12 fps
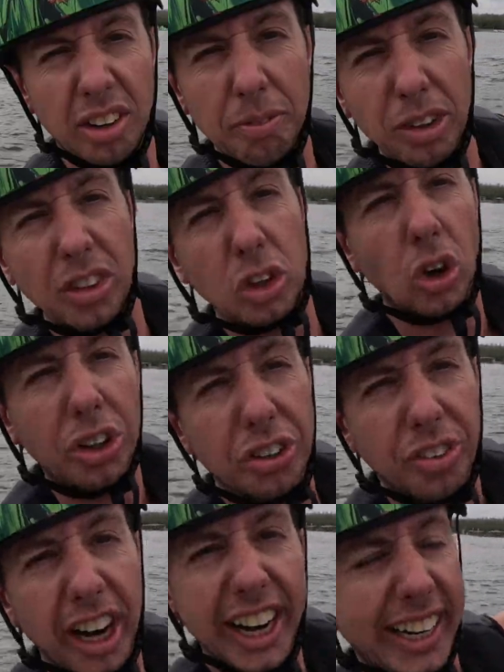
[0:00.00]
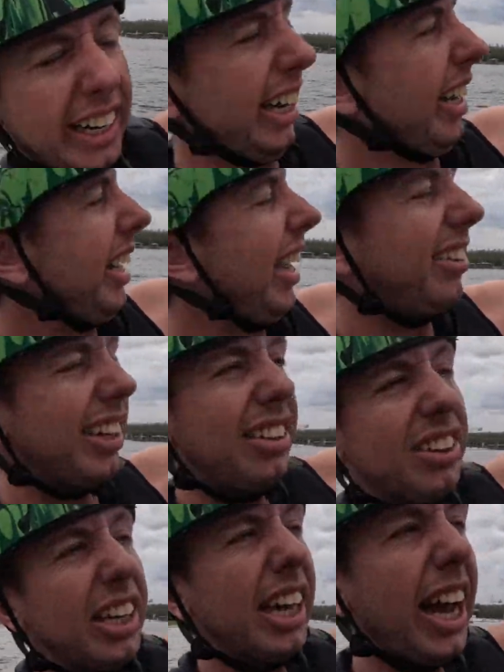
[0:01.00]
Moving towards the right, nice
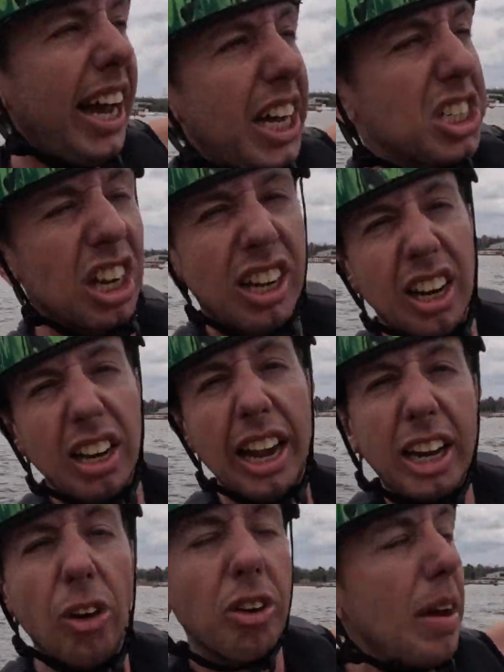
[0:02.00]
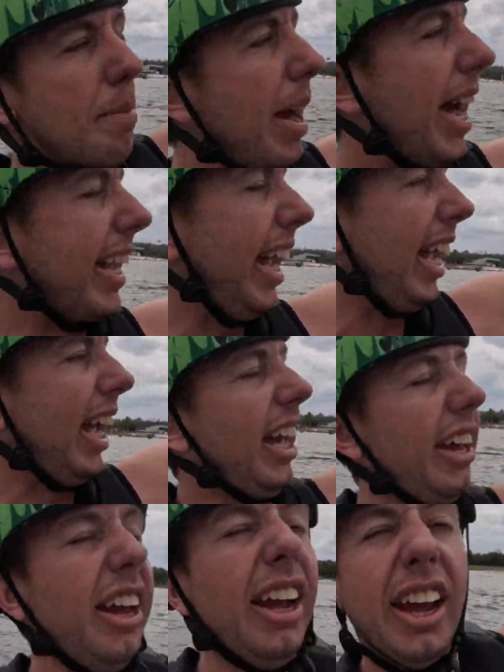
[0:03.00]
easy edge, let go with my backhand,